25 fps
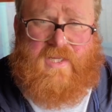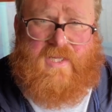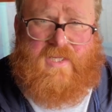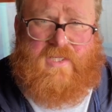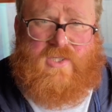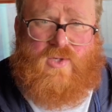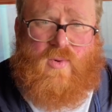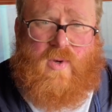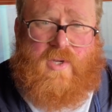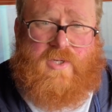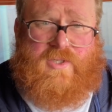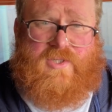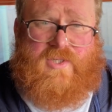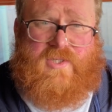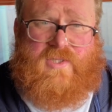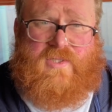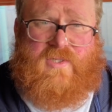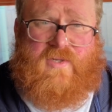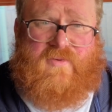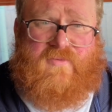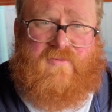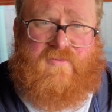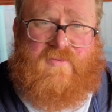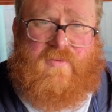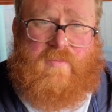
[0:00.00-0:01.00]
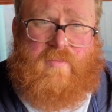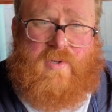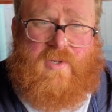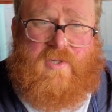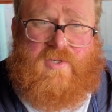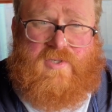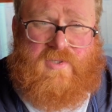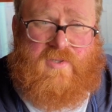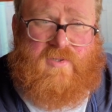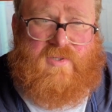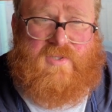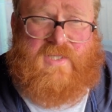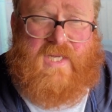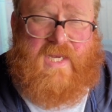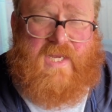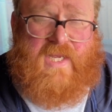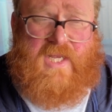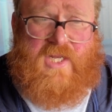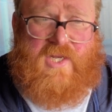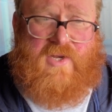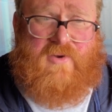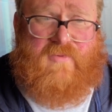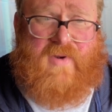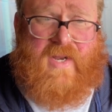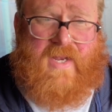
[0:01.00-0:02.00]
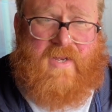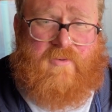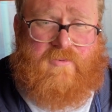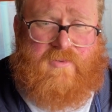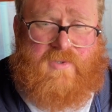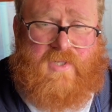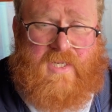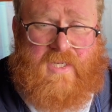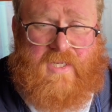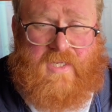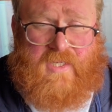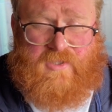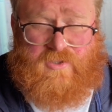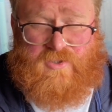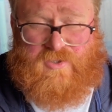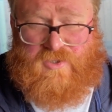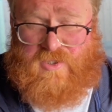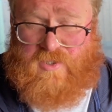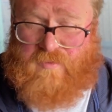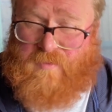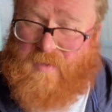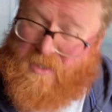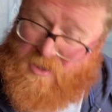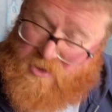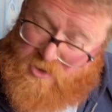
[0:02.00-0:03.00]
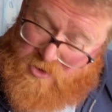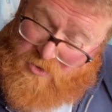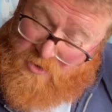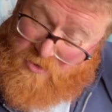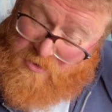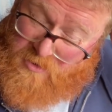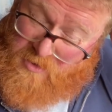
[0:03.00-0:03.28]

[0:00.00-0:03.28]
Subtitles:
these questions of the person who's taking you around, just to make sure